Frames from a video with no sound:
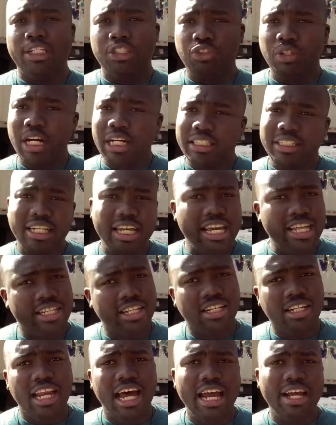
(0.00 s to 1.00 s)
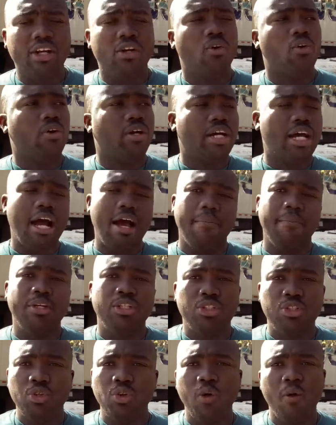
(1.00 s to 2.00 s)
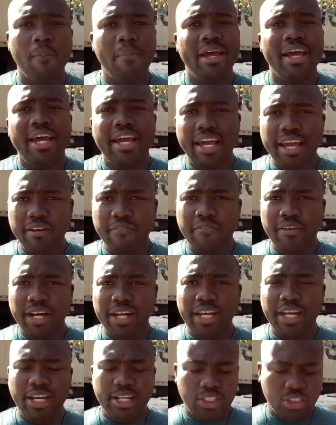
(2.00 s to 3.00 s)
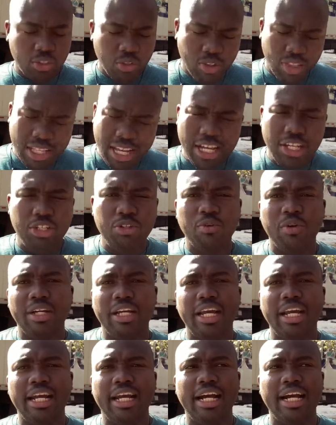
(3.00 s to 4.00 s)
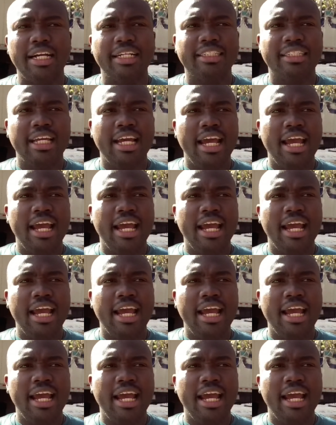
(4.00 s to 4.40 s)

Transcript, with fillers: I try to either like or comment to them if I can. So thank you again, guys.